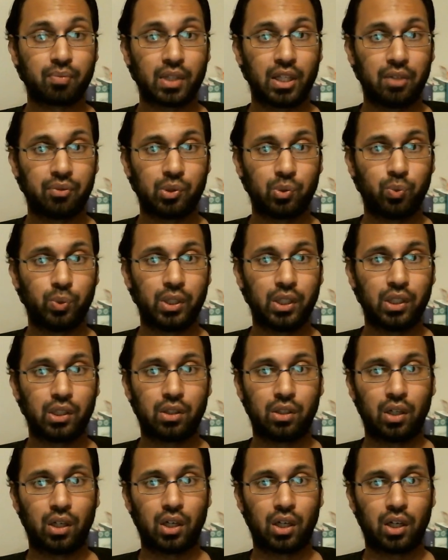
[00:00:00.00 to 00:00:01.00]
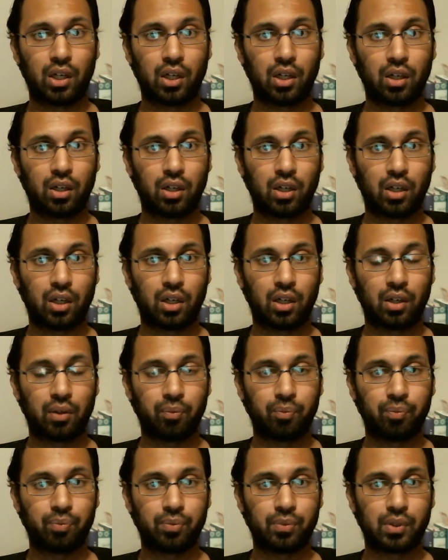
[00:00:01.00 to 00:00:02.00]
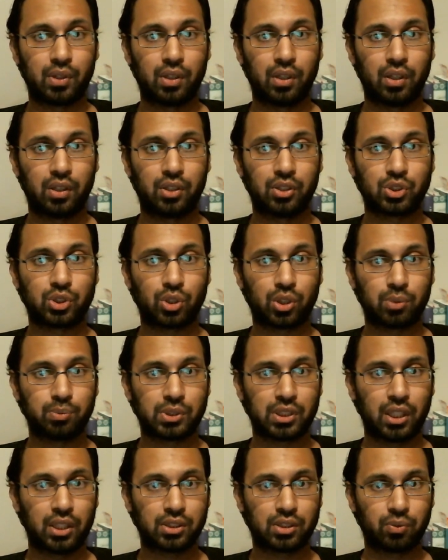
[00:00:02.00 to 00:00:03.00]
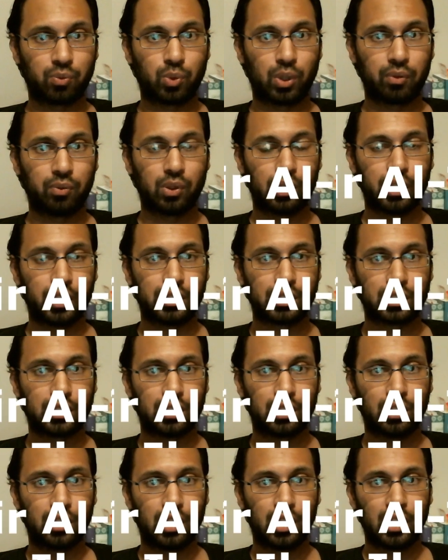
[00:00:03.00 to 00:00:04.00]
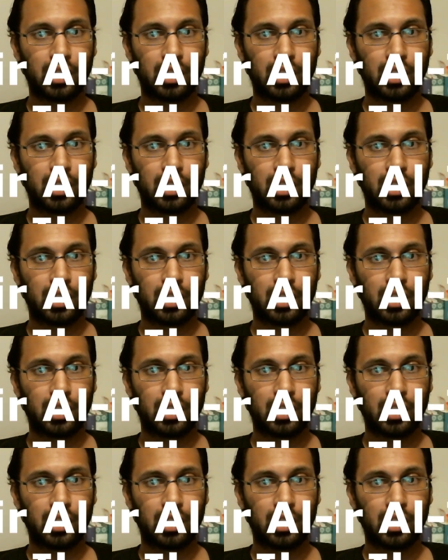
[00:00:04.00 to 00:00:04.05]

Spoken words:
if you read the circumstance of revelation,